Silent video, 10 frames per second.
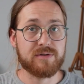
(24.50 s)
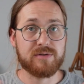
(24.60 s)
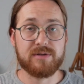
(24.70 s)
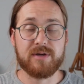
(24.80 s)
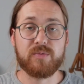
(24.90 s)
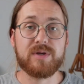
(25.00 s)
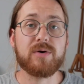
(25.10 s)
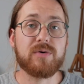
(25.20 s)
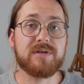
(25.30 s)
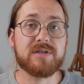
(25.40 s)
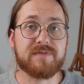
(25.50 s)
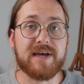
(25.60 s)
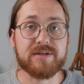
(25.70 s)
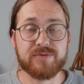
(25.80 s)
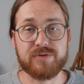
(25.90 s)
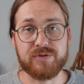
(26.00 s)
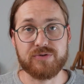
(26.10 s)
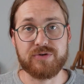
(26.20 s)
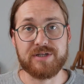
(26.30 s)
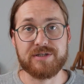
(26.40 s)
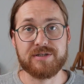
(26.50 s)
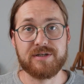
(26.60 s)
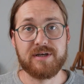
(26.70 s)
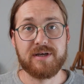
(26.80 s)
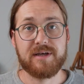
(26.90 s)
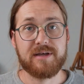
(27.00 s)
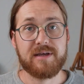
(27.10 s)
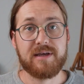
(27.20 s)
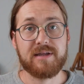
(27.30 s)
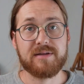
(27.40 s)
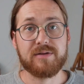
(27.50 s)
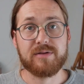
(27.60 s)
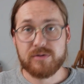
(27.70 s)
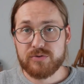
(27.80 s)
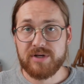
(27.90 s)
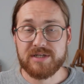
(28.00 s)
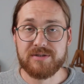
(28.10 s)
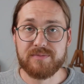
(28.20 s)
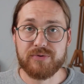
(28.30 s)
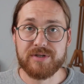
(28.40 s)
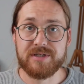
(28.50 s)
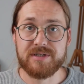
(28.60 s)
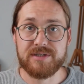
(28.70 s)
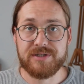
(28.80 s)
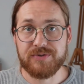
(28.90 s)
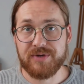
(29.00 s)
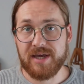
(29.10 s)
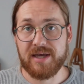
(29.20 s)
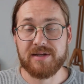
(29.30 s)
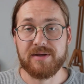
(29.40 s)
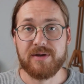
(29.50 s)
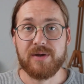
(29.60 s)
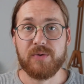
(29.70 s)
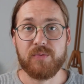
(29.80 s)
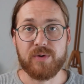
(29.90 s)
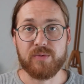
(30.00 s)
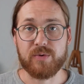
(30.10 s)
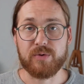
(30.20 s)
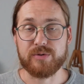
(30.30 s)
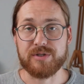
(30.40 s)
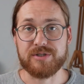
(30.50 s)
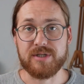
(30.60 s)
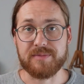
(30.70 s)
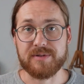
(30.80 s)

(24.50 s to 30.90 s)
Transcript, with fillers: and we call these factor constraints. And those are actually pretty easy to add when we're using JMP.